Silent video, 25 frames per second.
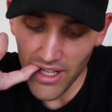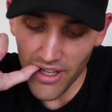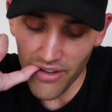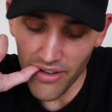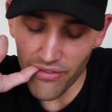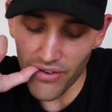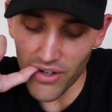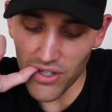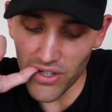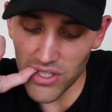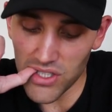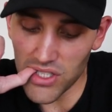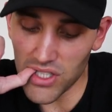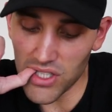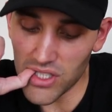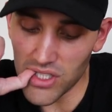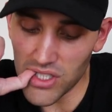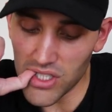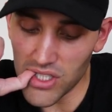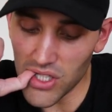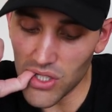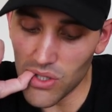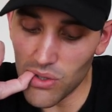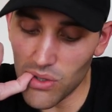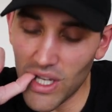function
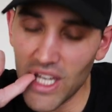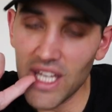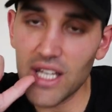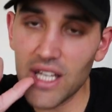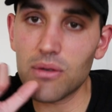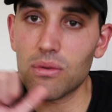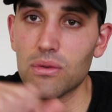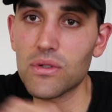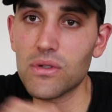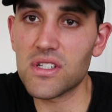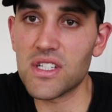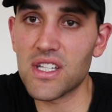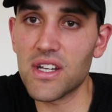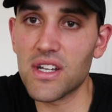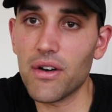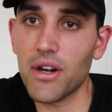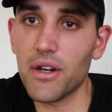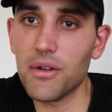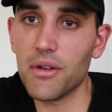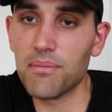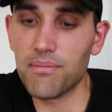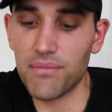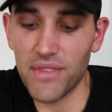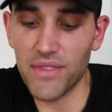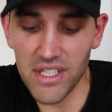to equal
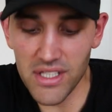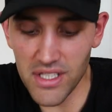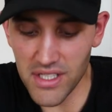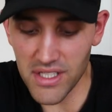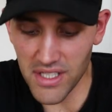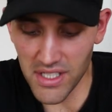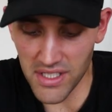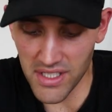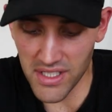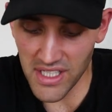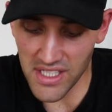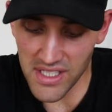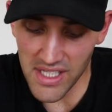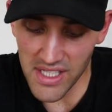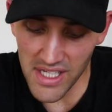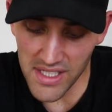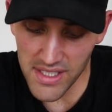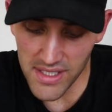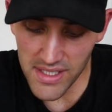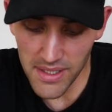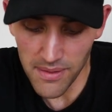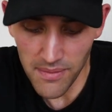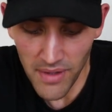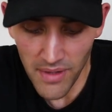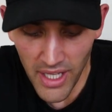0. It just doesn't
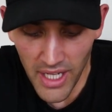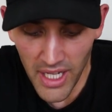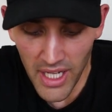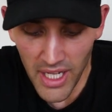exist.